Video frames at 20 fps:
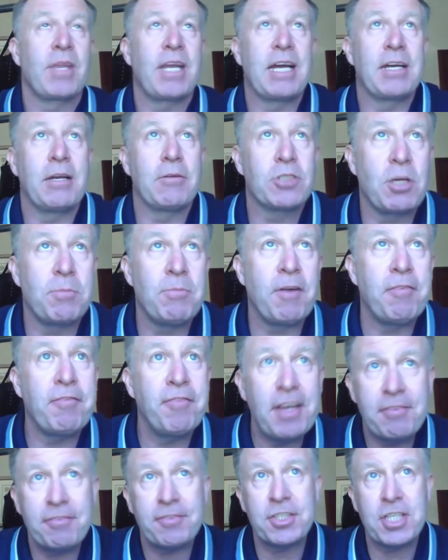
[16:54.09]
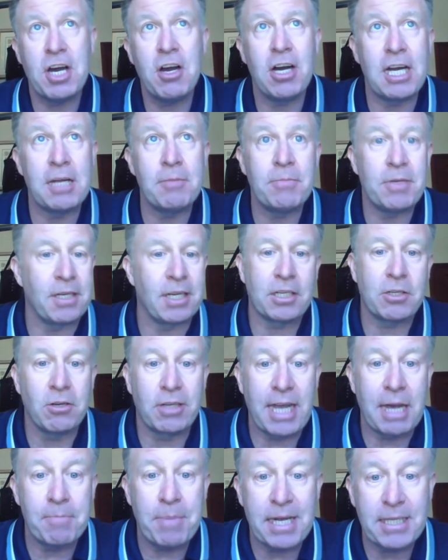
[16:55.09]
and I was on my fifth time and I
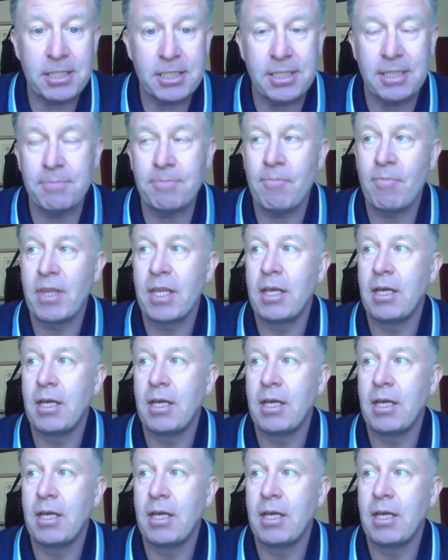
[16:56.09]
couldn't get past him.